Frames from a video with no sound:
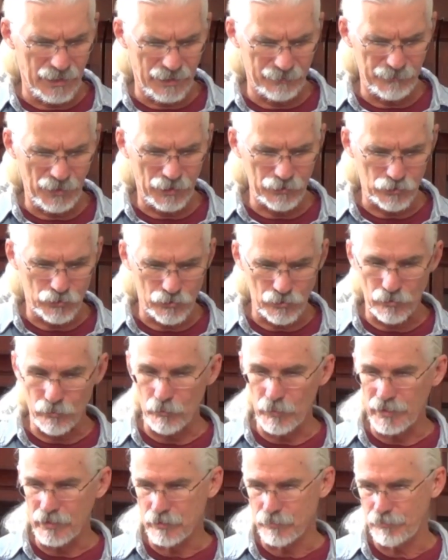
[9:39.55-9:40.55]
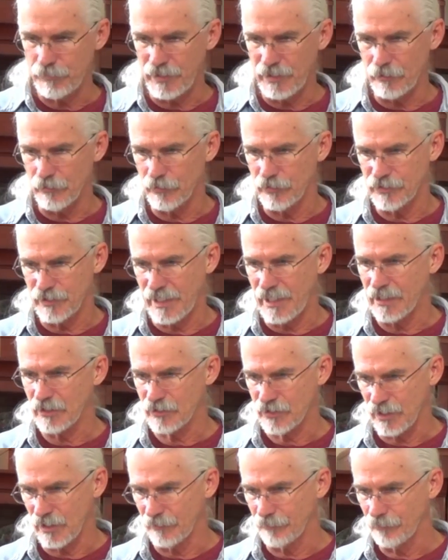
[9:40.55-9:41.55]
I'm not sure which Peter is
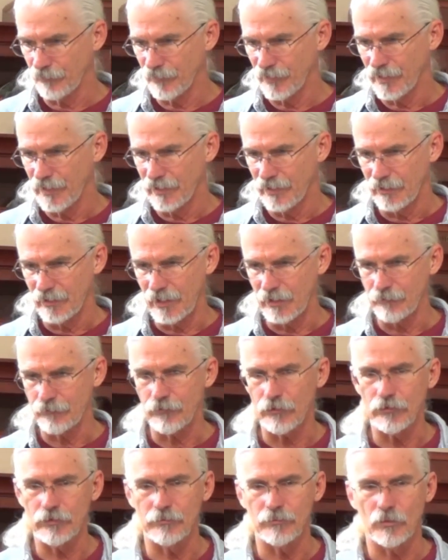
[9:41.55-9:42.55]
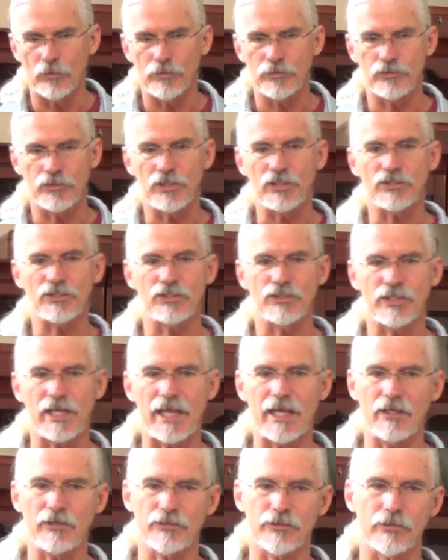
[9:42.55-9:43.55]
asking. And furthermore, Jesus'
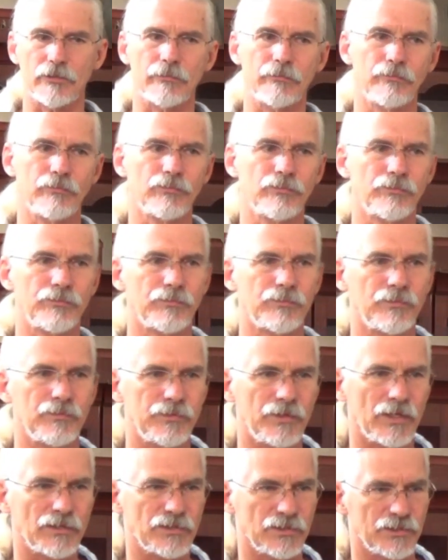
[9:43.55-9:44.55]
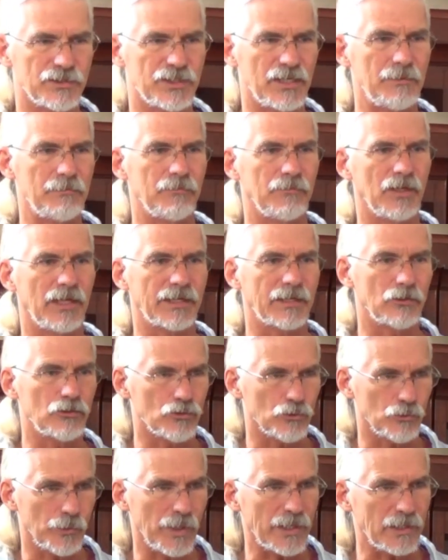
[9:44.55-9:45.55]
answer doesn't seem like a
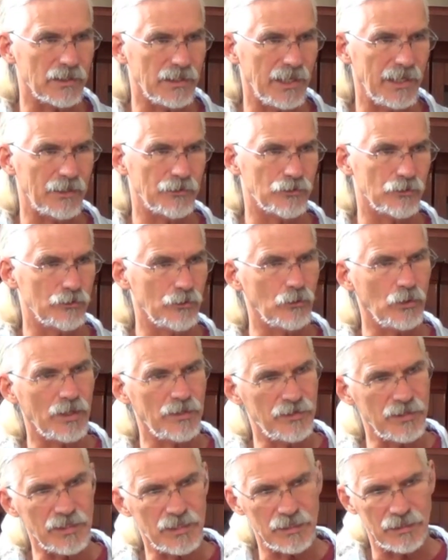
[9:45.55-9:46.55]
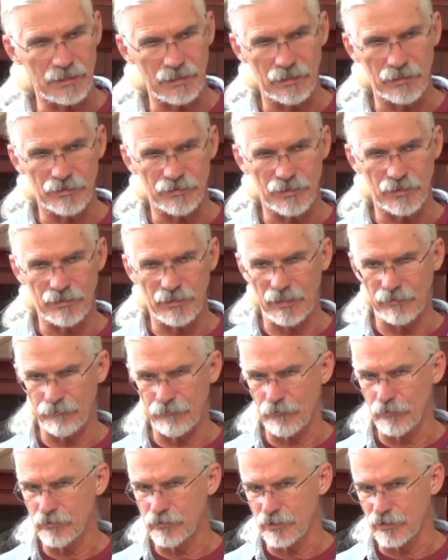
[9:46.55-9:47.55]
direct answer, though I think it is.
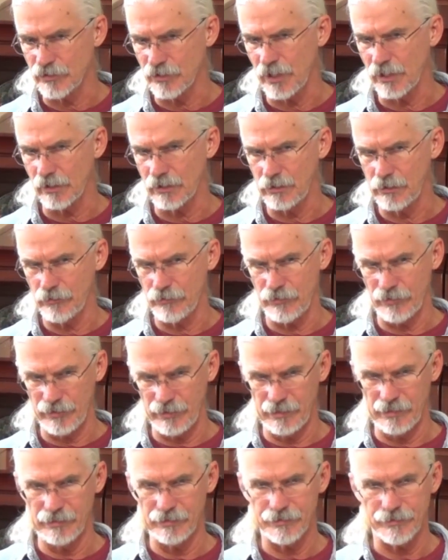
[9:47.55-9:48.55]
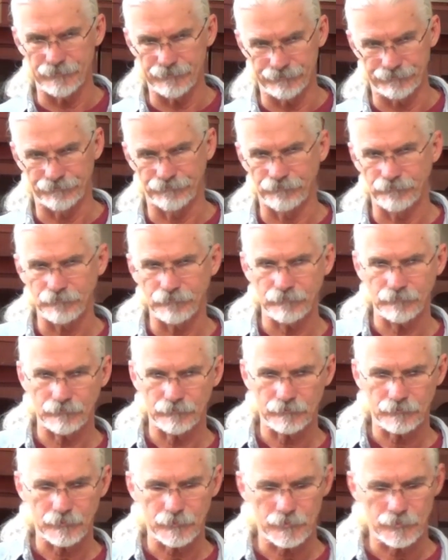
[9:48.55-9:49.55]
At first, it's not clear that it is.
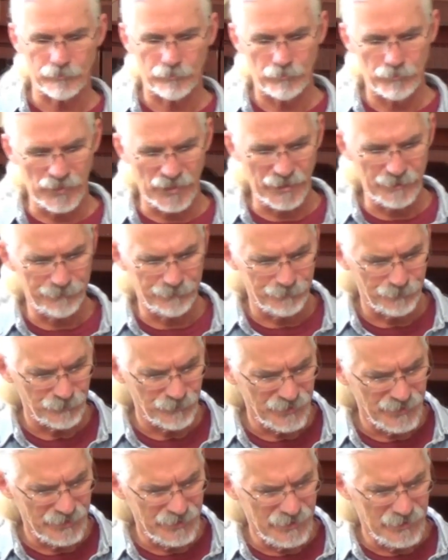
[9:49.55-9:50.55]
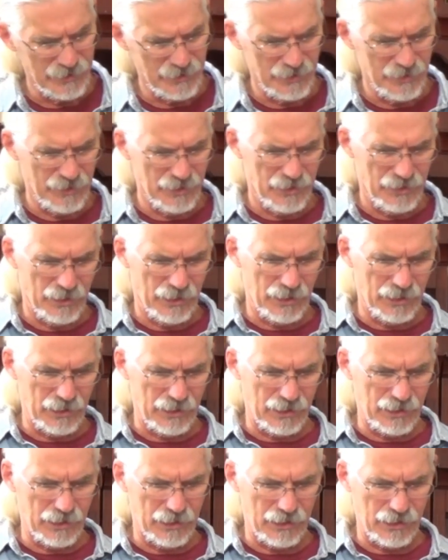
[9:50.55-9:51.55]
But
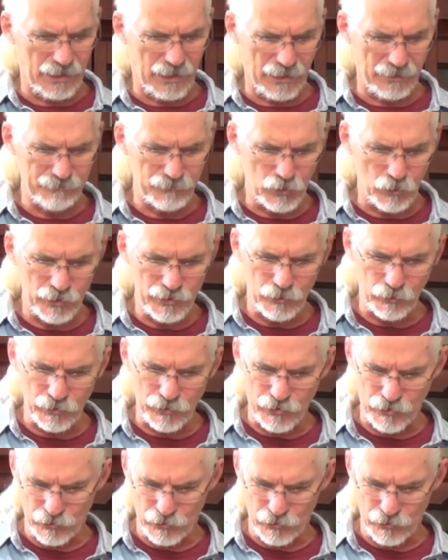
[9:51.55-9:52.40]
I'm going to